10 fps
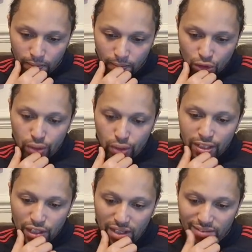Troy
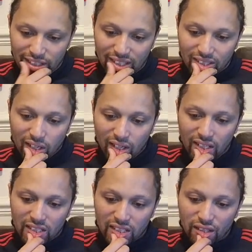Jarvis says
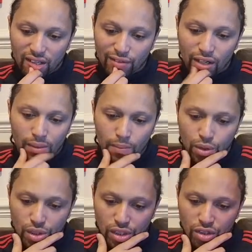Curtis deserves a lot
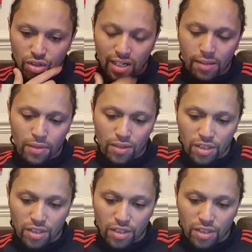more subscribers.